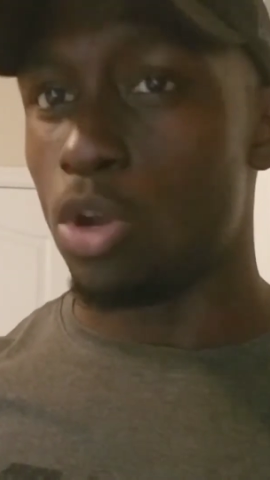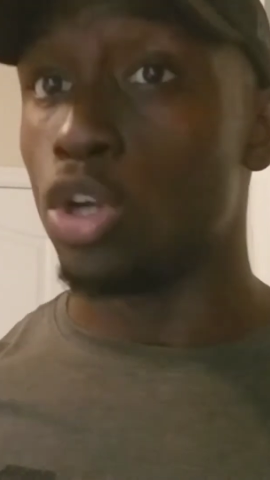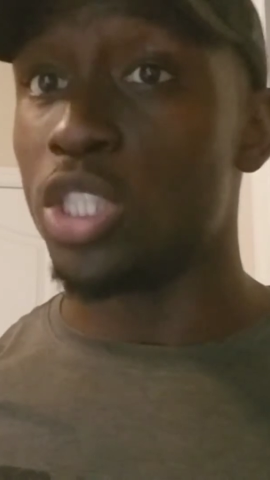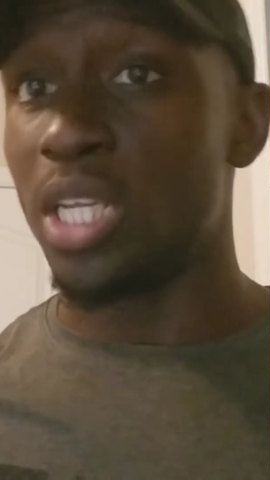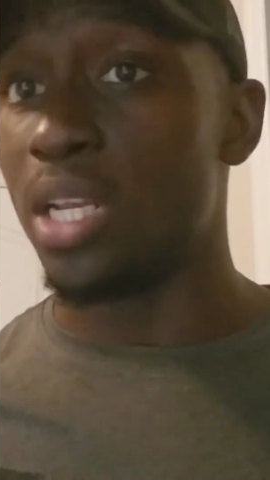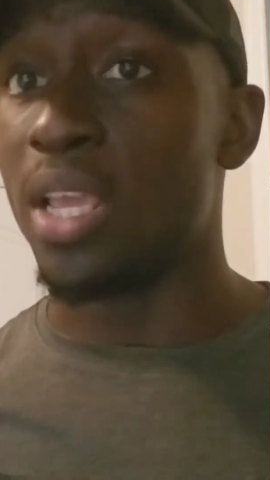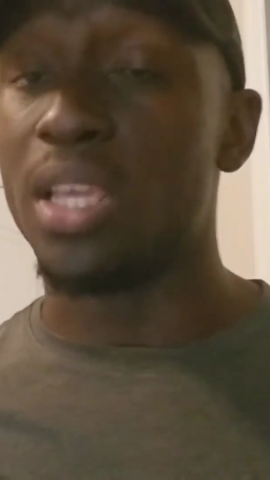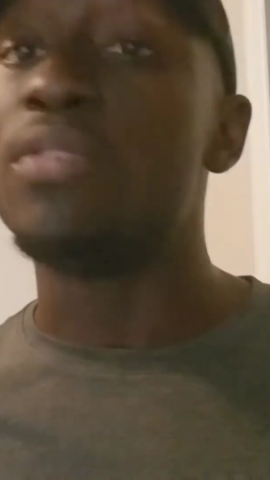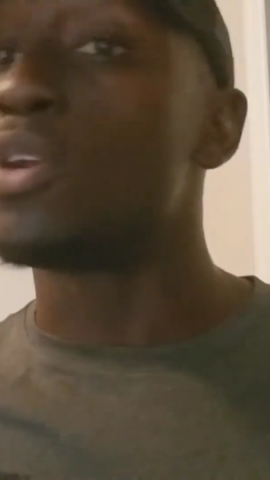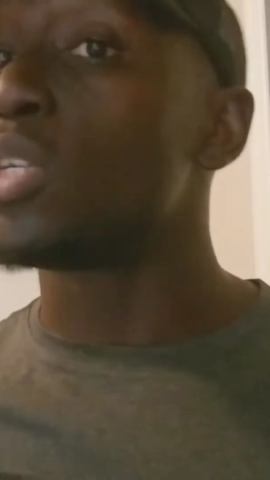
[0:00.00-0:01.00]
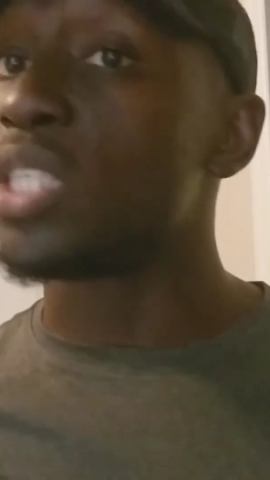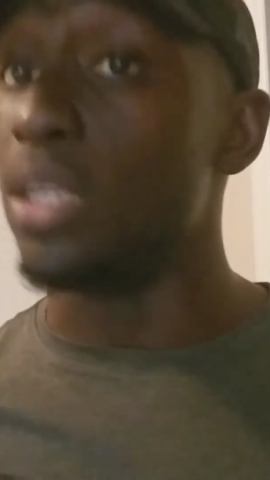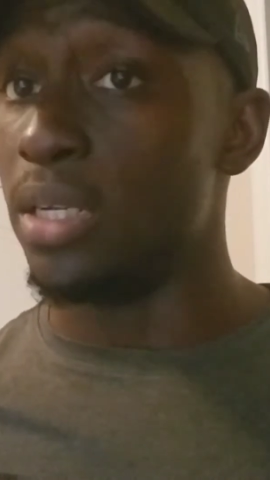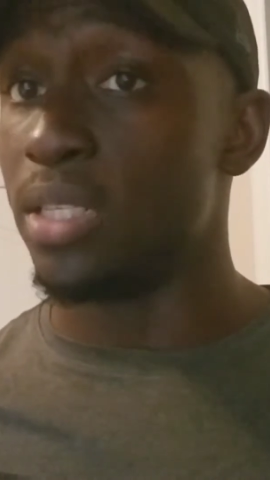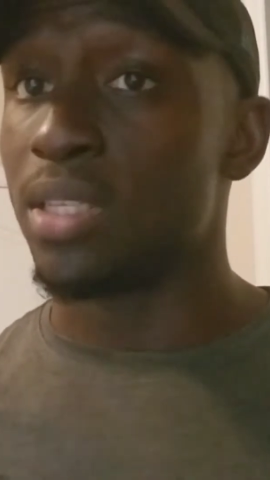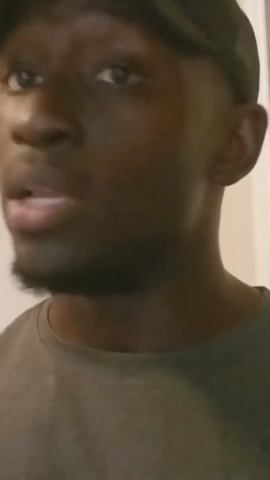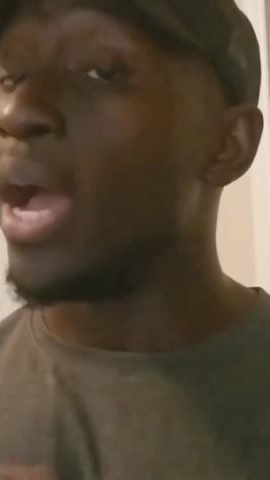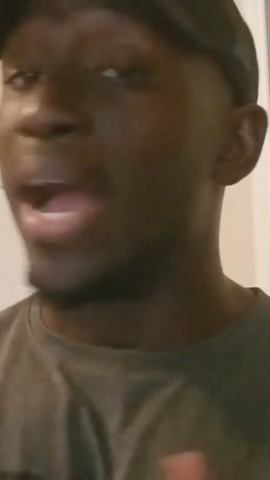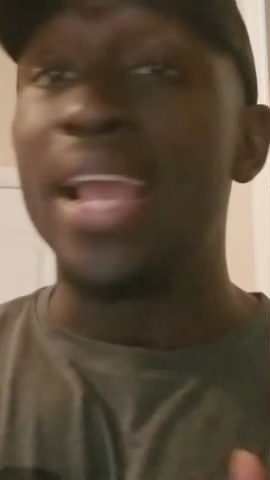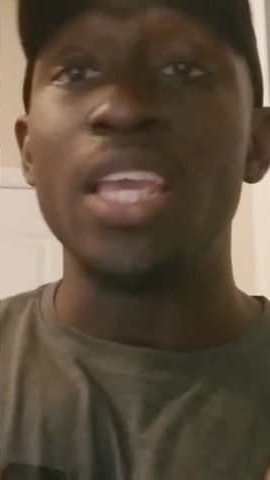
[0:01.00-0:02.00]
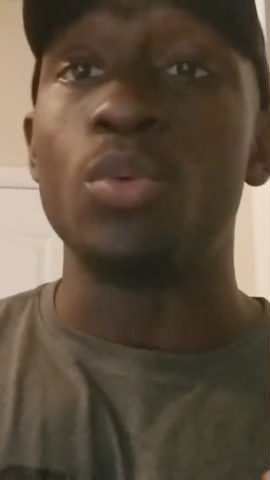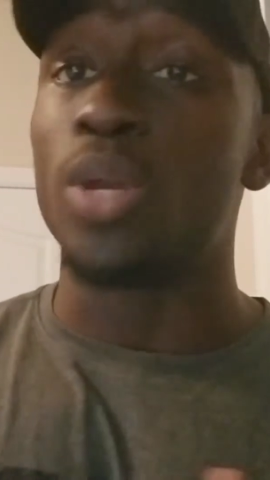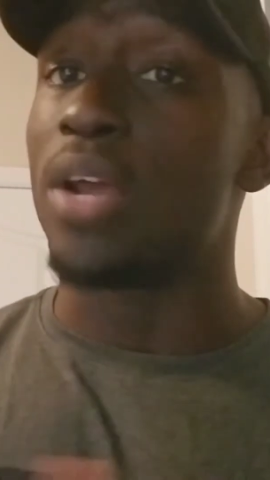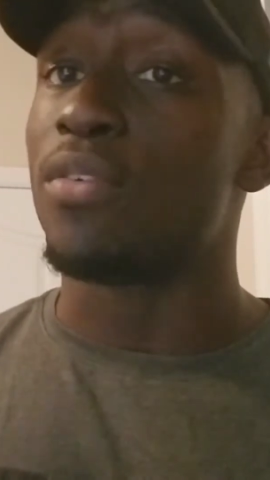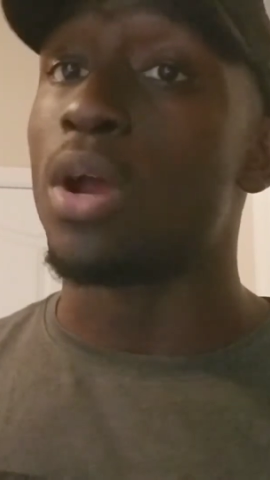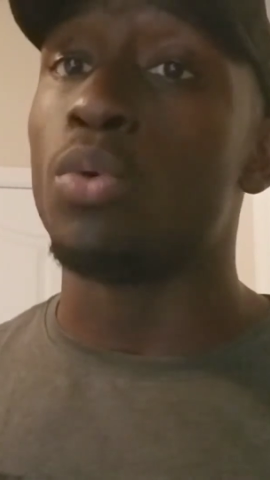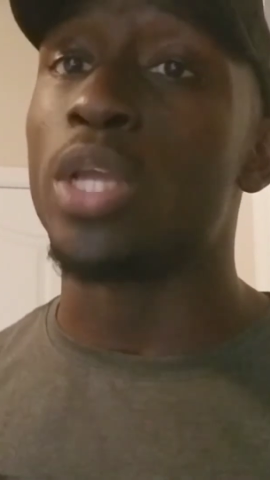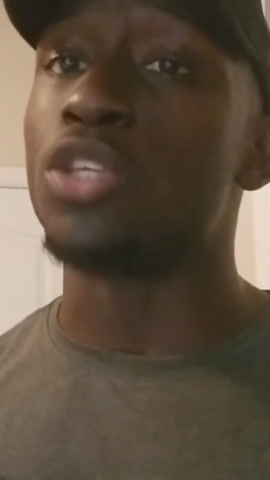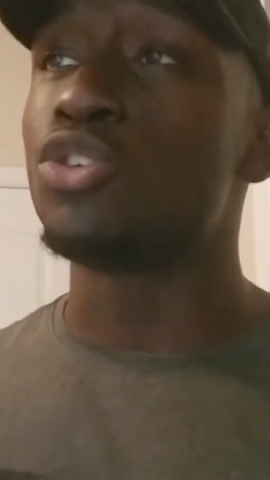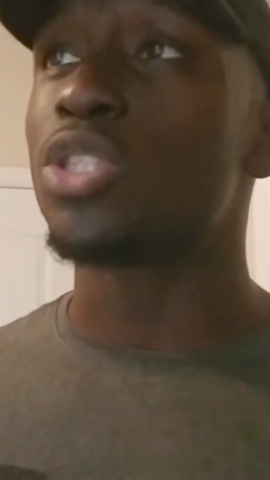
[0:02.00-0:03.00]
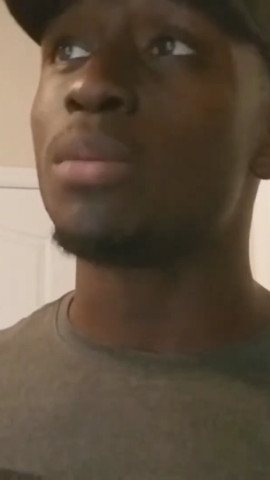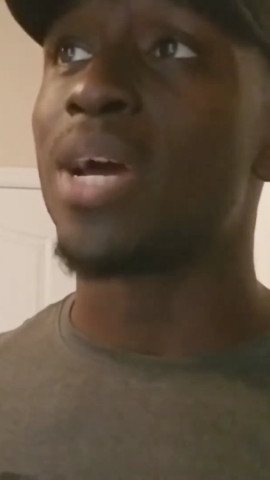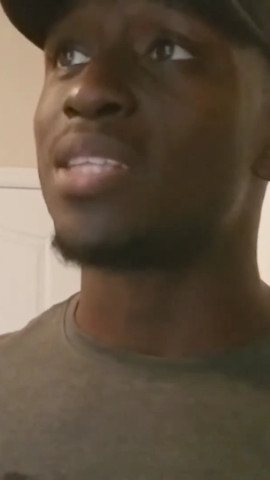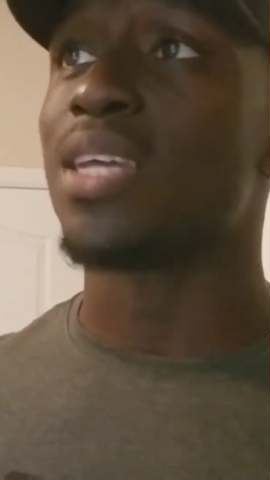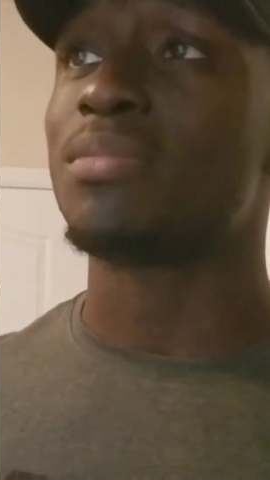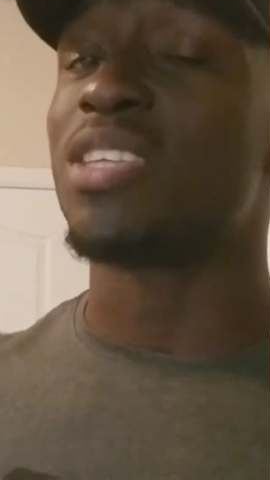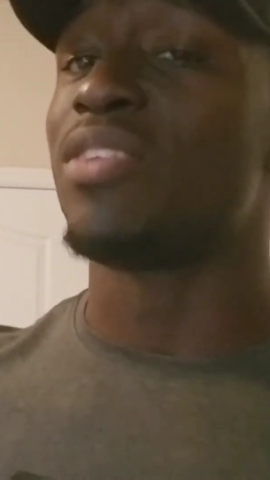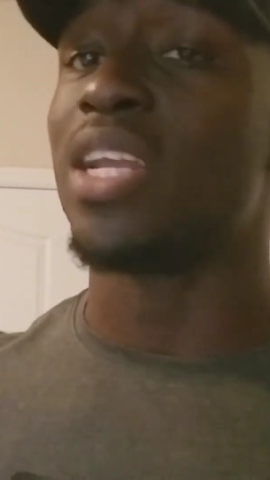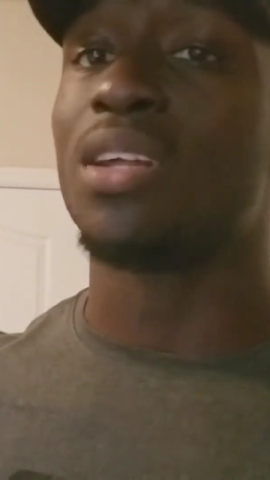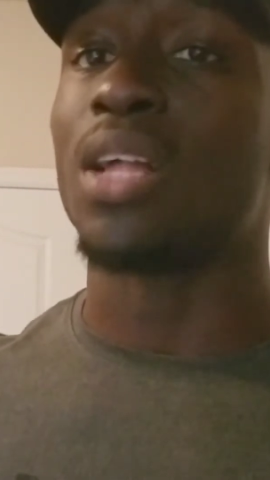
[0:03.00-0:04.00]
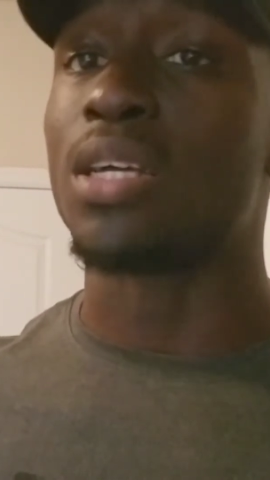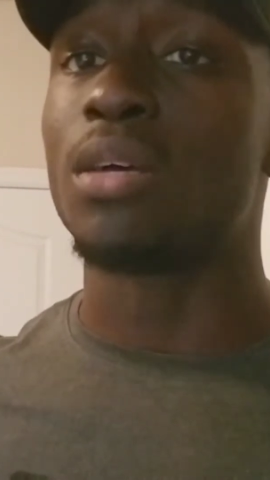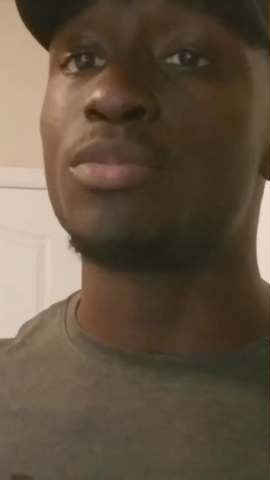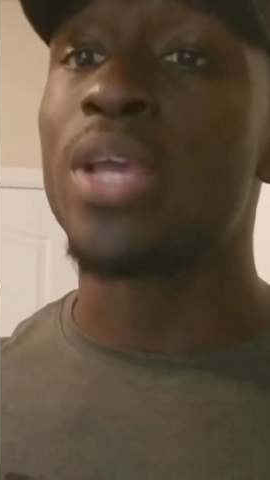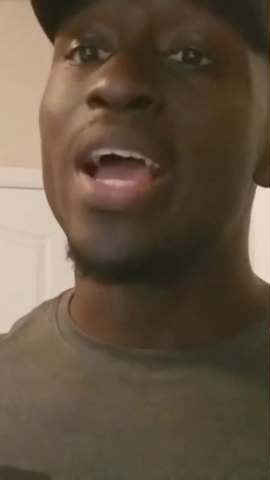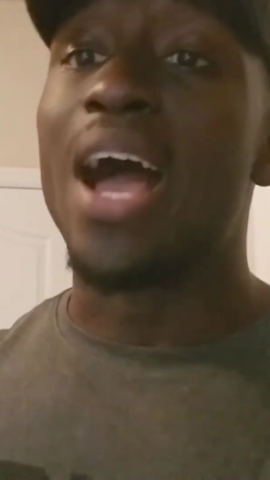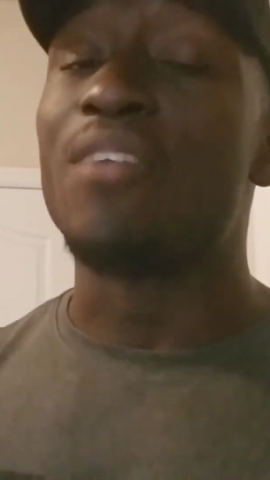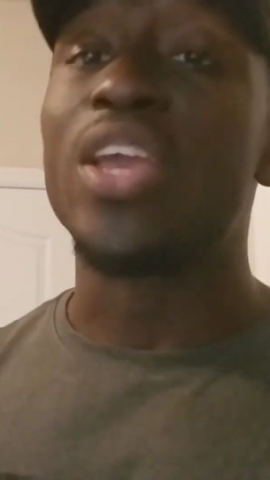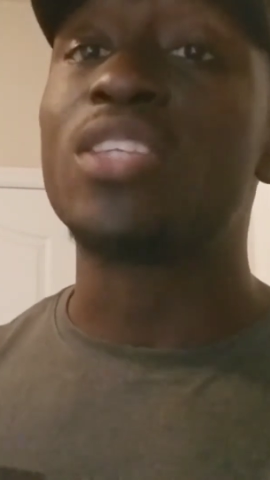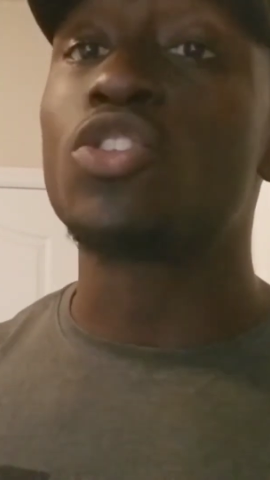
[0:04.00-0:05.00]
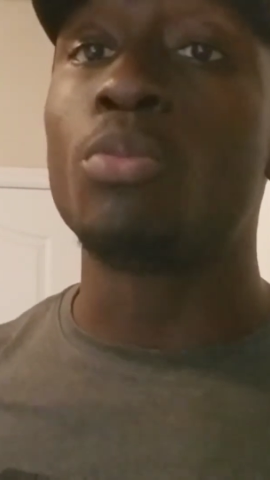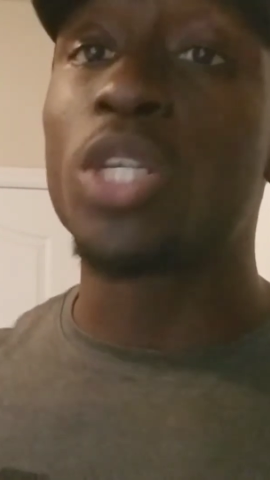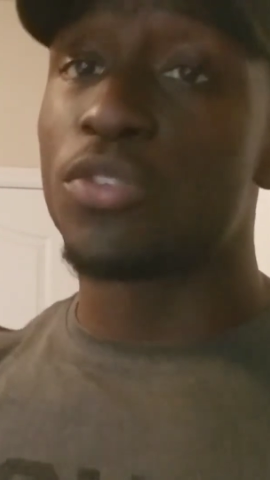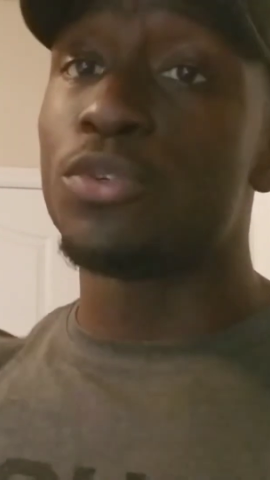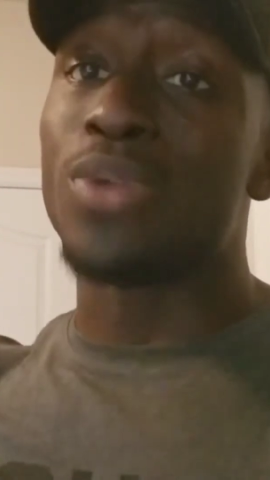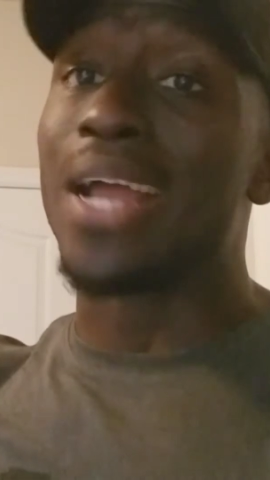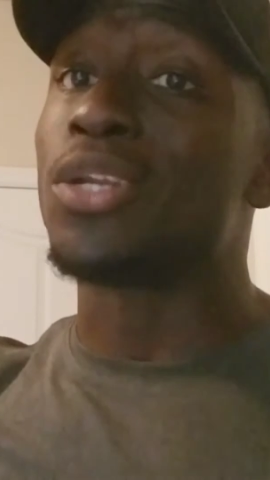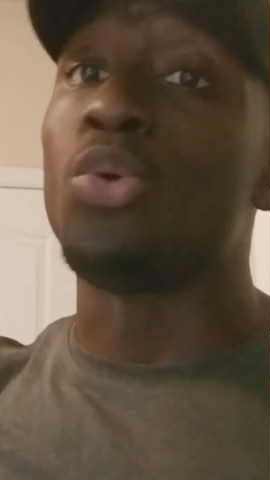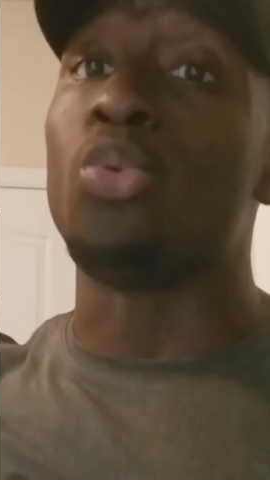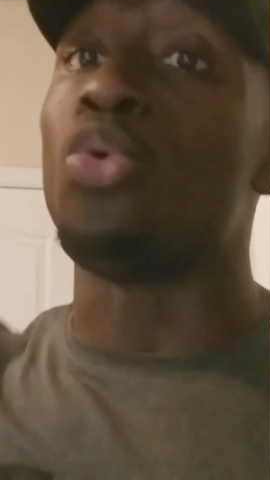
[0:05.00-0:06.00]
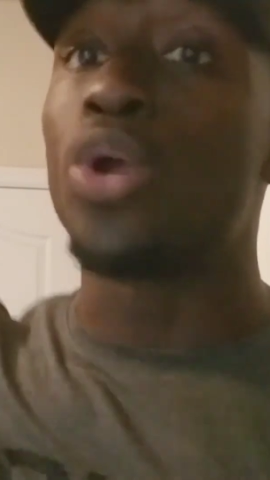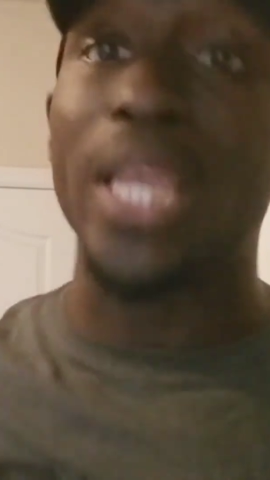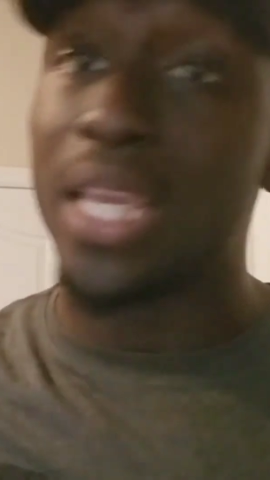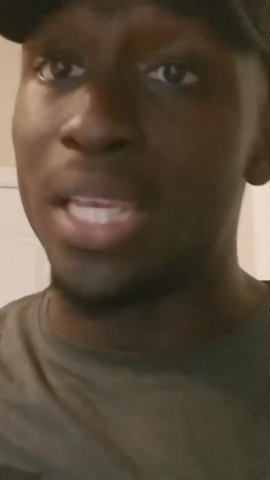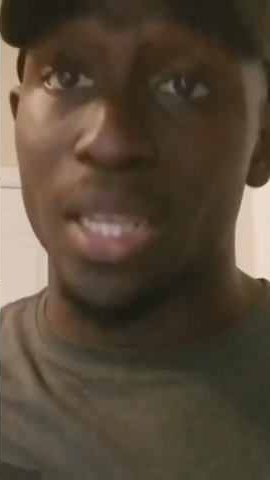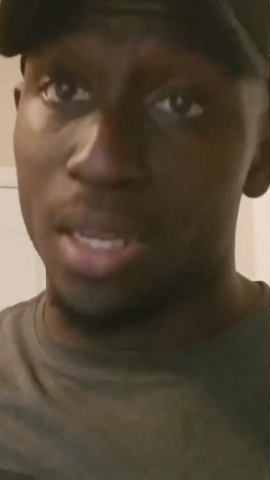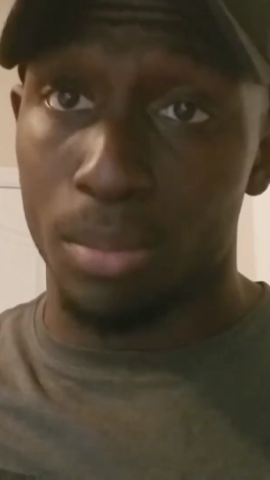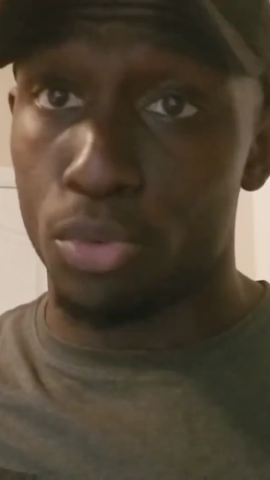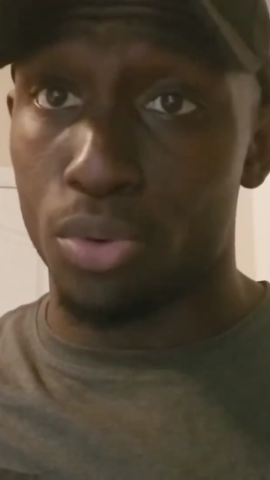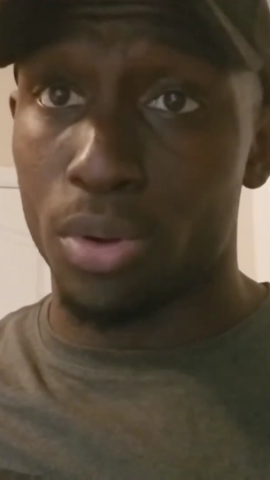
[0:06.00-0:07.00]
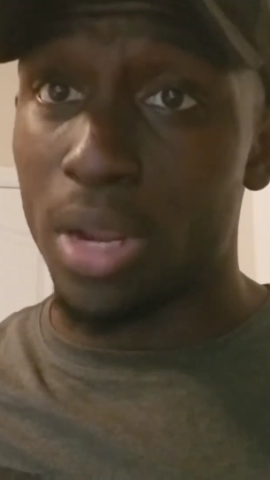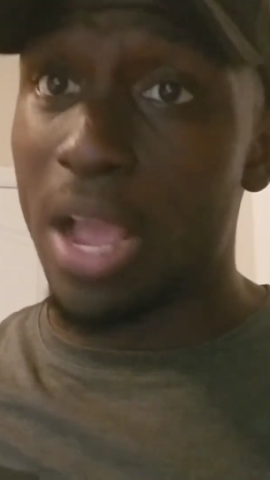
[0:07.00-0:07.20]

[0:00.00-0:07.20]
on cheat day, even on cheat days. I eat whatever I want. Usually by the time 7, 8 o'clock comes, I've ate so much food, I don't want to eat anymore.